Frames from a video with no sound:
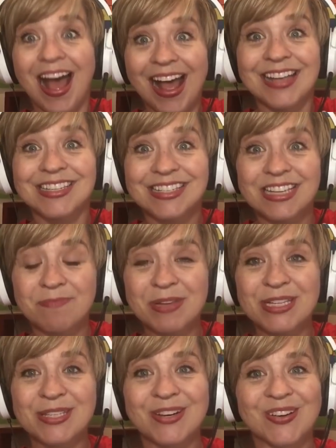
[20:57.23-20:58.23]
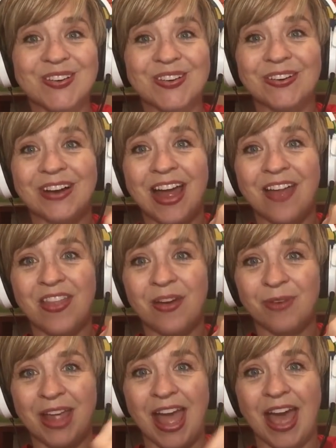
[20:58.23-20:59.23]
A semicircle. And
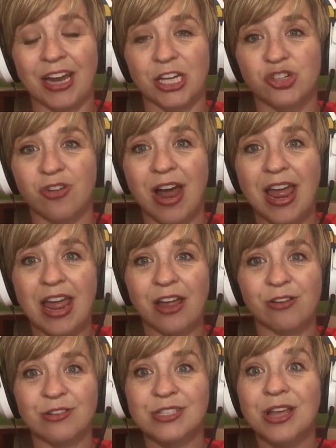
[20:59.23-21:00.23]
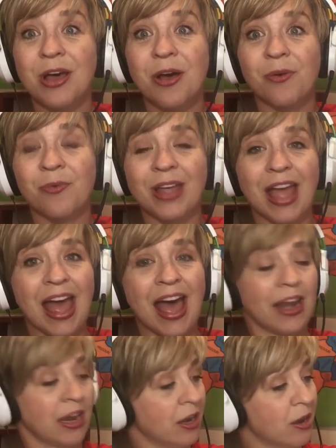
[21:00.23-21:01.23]
then we added triangles. We
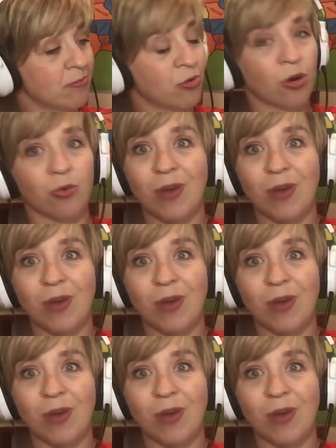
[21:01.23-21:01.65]
added more